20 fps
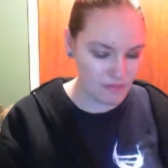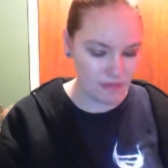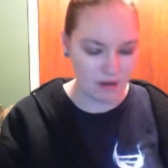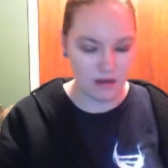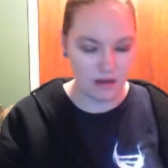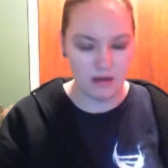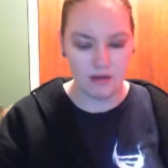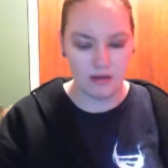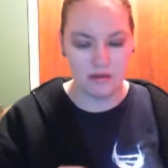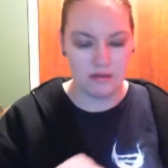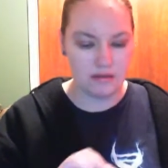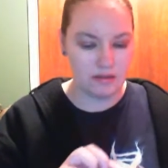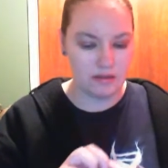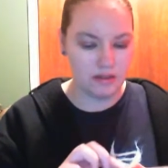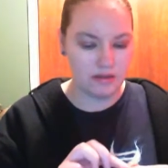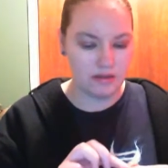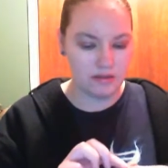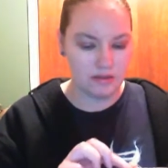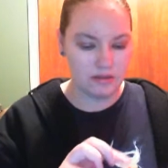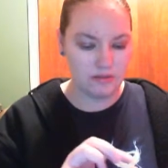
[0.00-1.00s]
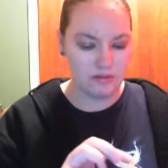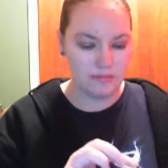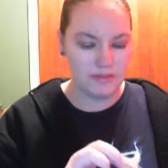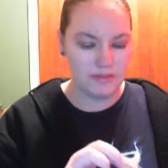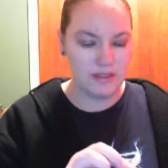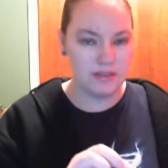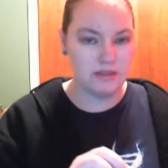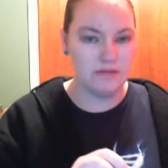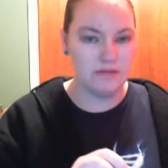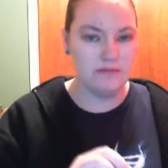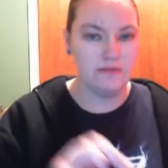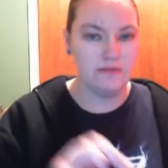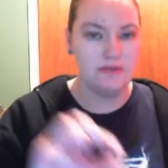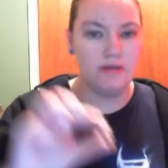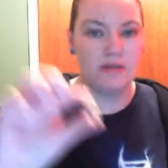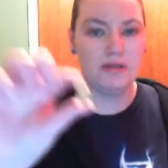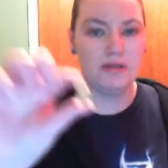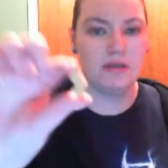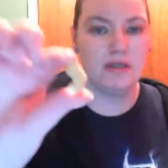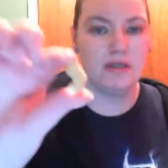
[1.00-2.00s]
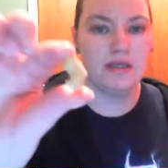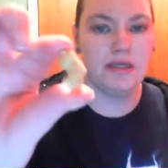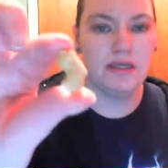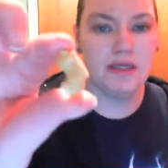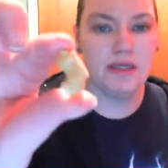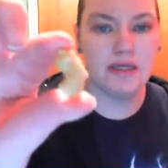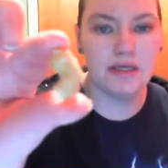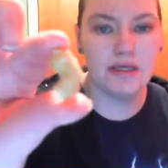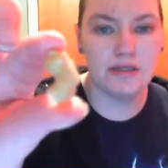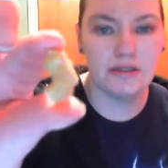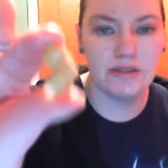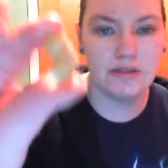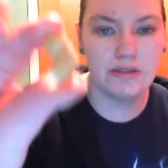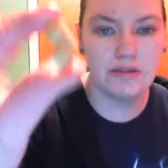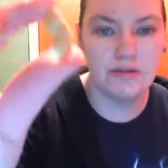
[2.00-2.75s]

So here's a little piece of cashew.